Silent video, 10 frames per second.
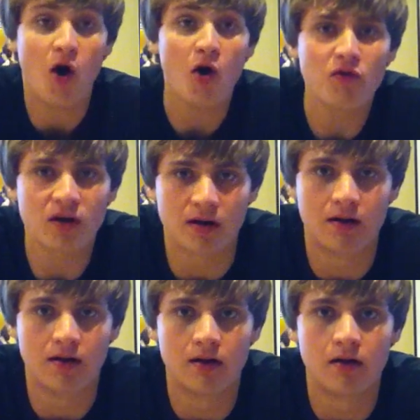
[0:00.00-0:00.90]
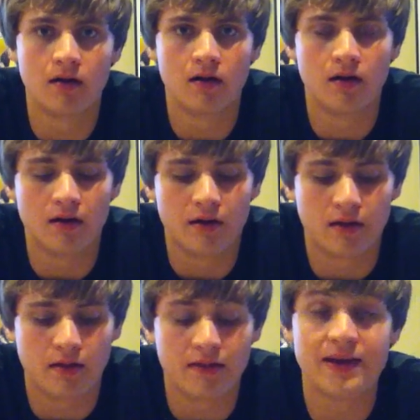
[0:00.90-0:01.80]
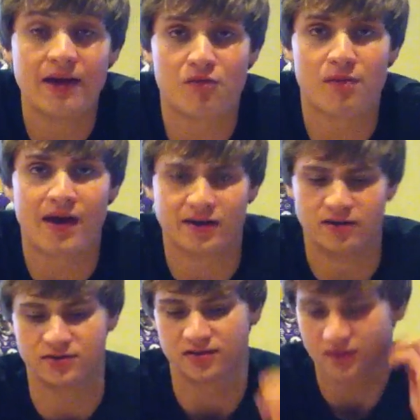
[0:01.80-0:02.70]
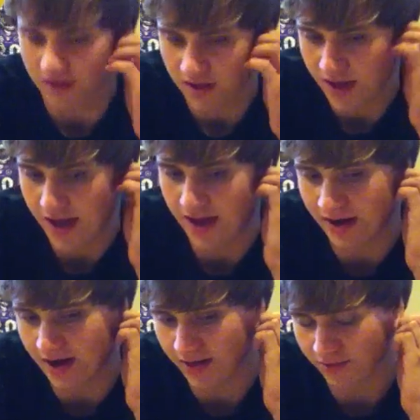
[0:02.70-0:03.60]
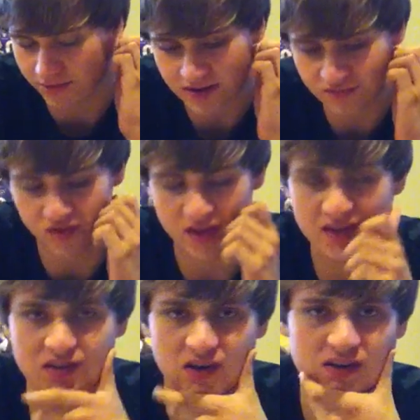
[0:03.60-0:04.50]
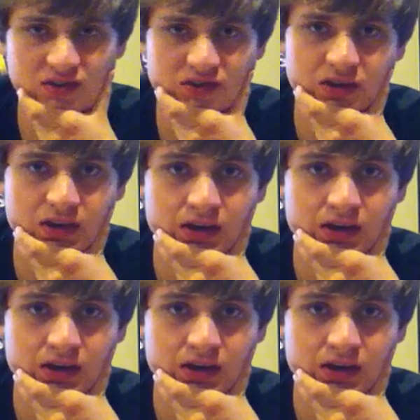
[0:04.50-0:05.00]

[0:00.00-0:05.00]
over the Denver Broncos, and uh, the reason for this is